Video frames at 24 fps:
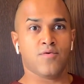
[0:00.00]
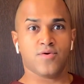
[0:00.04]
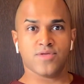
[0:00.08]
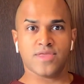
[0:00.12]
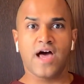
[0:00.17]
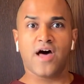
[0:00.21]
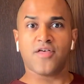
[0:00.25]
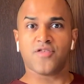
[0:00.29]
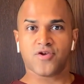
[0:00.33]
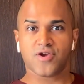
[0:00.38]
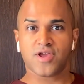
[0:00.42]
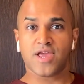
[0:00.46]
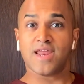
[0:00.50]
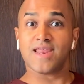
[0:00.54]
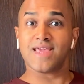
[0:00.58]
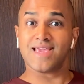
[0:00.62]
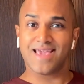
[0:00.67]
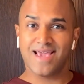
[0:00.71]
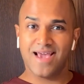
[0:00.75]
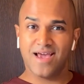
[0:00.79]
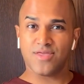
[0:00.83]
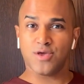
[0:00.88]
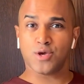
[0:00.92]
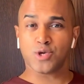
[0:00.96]
Well, now they're
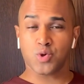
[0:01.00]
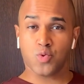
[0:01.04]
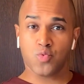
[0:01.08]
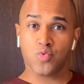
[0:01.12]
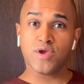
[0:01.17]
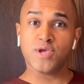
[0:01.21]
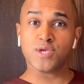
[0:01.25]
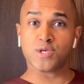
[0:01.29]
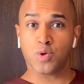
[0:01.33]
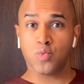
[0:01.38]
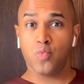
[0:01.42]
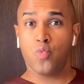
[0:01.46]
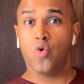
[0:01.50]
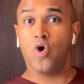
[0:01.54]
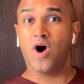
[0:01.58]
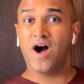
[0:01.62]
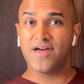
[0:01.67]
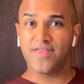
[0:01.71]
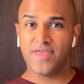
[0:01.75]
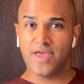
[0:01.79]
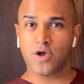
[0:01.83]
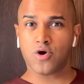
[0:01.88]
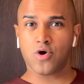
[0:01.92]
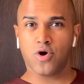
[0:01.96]
getting, yeah, there's a reason
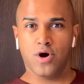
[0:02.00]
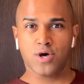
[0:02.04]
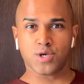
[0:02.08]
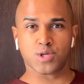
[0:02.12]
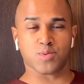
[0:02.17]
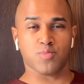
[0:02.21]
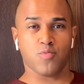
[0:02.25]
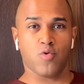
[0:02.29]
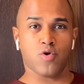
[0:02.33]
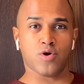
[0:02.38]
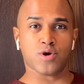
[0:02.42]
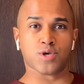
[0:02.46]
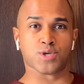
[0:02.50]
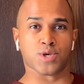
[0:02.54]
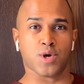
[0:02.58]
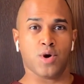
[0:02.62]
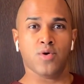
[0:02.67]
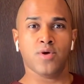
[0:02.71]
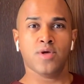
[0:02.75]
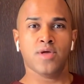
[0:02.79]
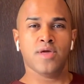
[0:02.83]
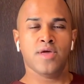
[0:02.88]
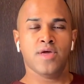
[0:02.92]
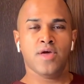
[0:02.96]
why they cost more.
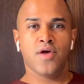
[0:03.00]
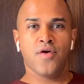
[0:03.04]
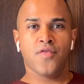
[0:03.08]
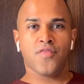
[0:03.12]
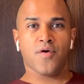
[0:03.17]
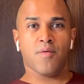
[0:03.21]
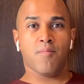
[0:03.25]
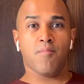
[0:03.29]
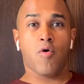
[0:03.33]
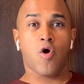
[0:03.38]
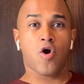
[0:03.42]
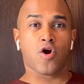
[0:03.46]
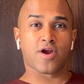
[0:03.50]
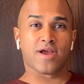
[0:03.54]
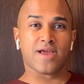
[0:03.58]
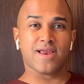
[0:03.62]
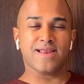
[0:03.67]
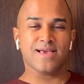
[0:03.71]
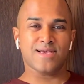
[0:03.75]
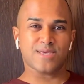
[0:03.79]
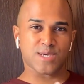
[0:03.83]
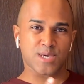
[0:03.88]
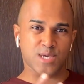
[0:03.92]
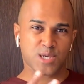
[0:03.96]
So the
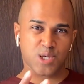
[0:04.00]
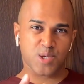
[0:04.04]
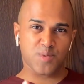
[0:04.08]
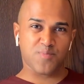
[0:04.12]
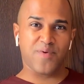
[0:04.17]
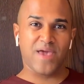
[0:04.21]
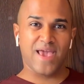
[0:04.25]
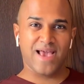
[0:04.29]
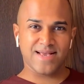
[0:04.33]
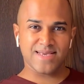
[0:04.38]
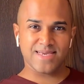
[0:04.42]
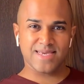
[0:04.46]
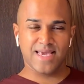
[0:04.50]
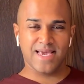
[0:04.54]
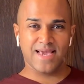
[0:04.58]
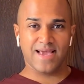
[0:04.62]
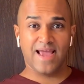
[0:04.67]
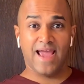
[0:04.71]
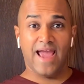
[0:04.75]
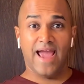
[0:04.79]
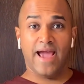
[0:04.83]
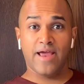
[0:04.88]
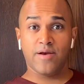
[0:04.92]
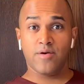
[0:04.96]
market is expanding.